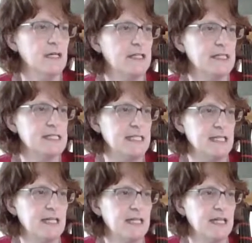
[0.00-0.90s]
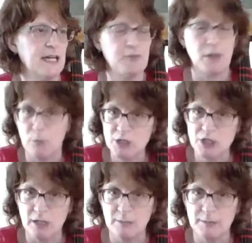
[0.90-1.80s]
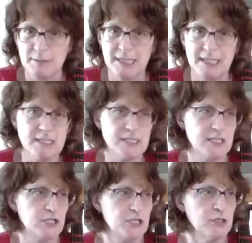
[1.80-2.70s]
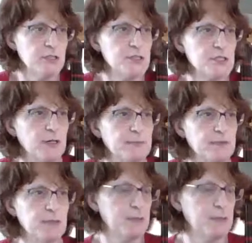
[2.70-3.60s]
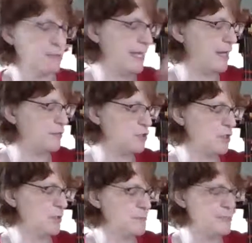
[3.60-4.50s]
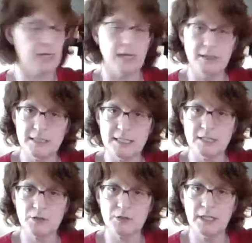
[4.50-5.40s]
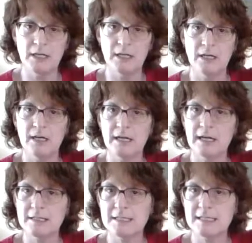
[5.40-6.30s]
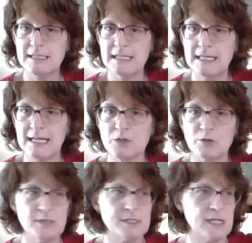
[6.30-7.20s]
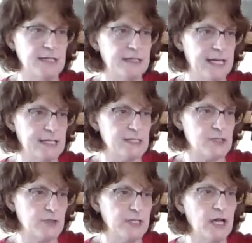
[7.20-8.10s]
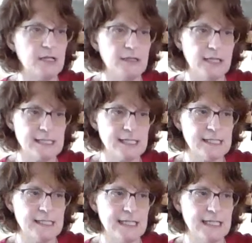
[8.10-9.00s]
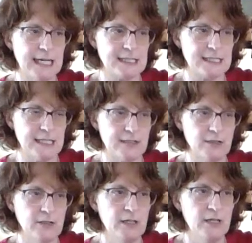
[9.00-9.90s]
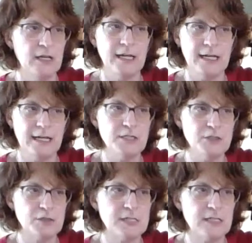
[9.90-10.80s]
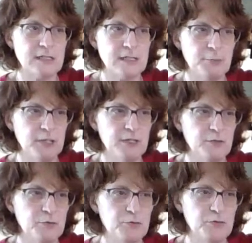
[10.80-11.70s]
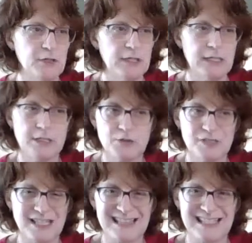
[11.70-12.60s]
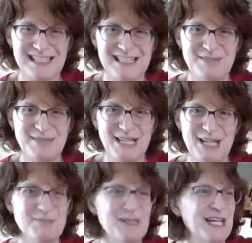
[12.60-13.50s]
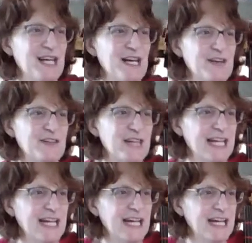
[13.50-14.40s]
let's see, I've got one sharp in my key signature, so I'm going to be playing F sharps on the D string and C naturals on the A string, unless I see an accidental. And I do see a couple of interesting things coming up. Okay,